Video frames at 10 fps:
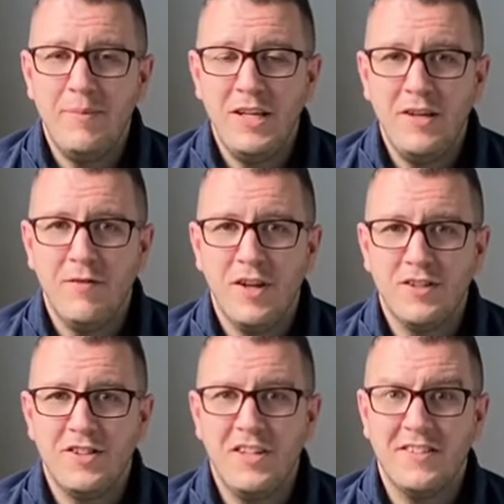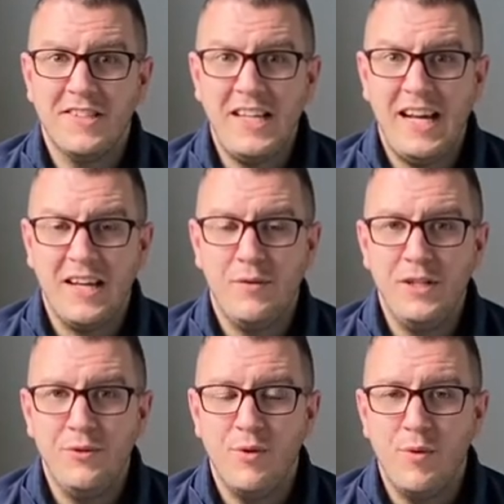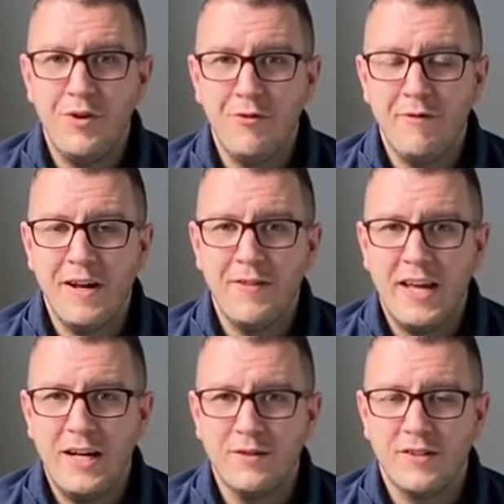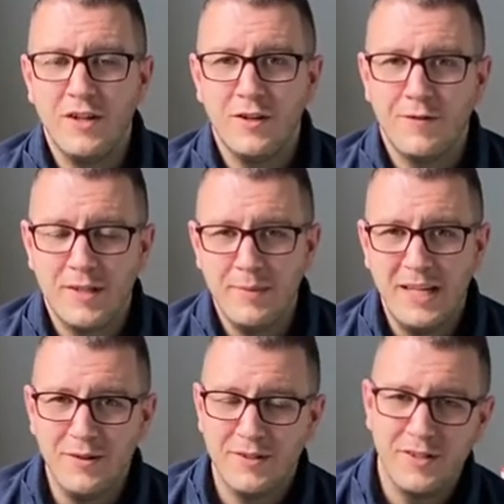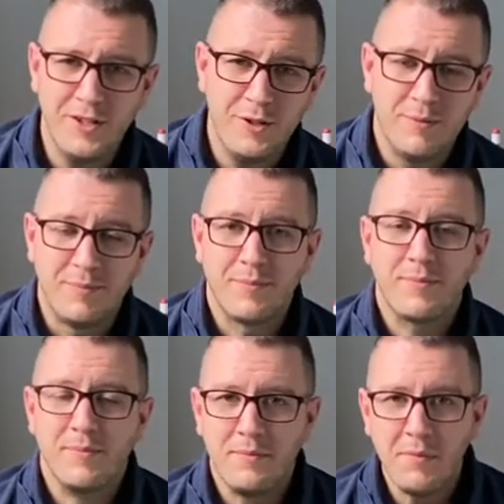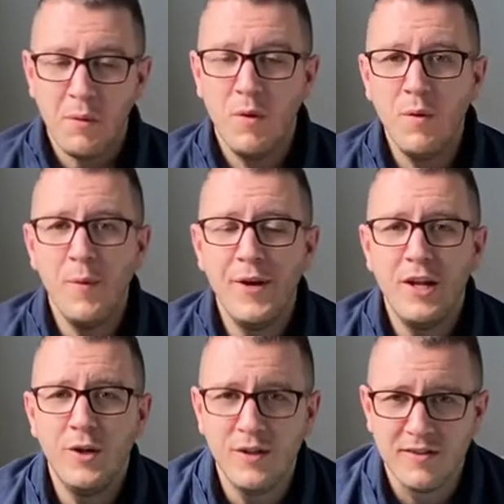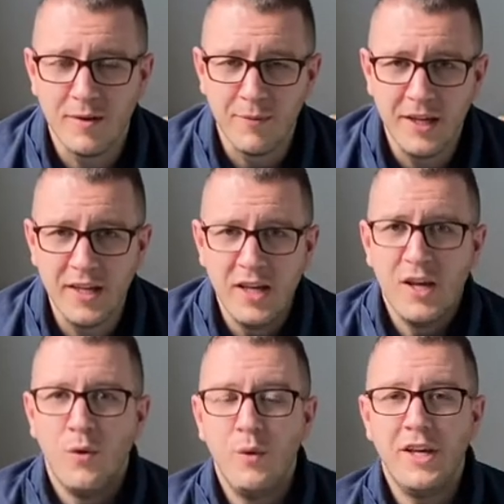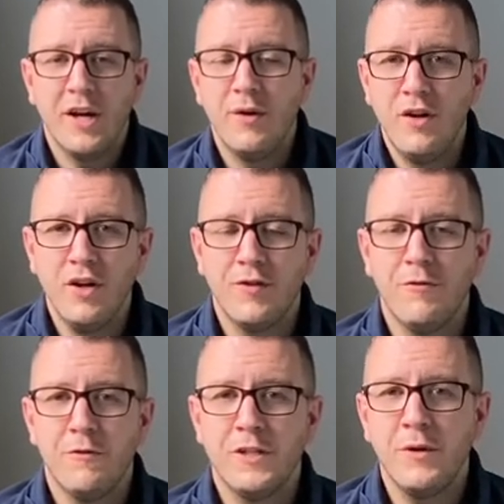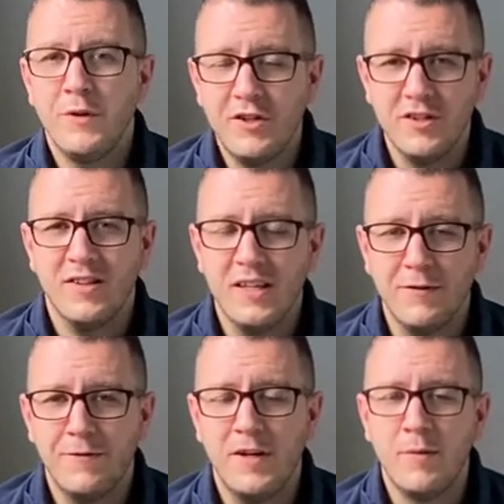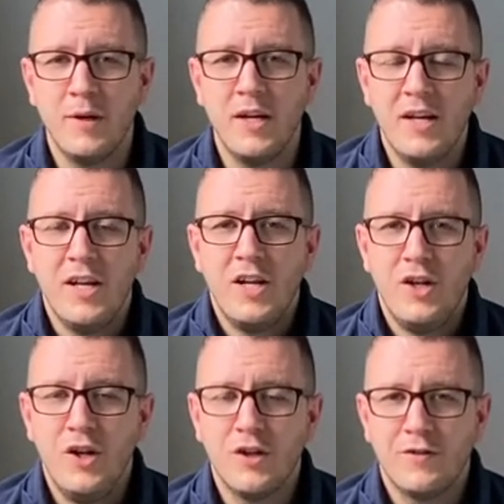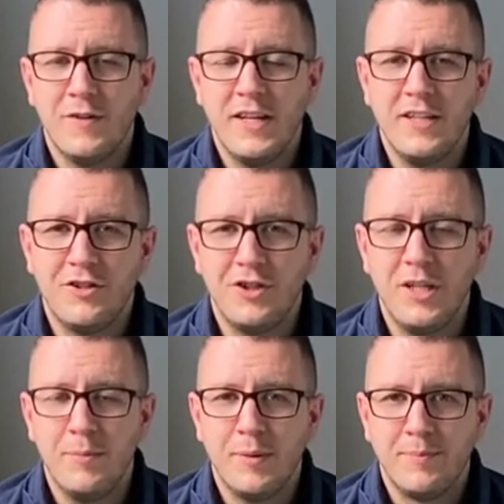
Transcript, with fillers: you've lost your snack when you were wandering around the house to look for something else to do? Well, when we lose something, we go and look for it, don't we? Just like the farmer looked for his sheep